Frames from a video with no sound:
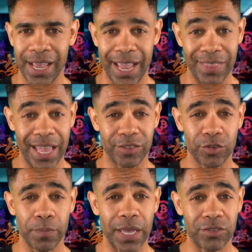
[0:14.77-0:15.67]
And the
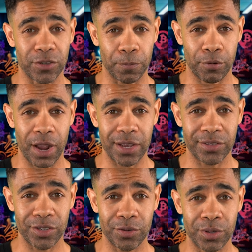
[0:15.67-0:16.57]
answer may
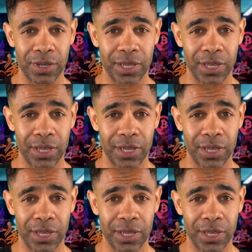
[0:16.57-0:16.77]
surprise you,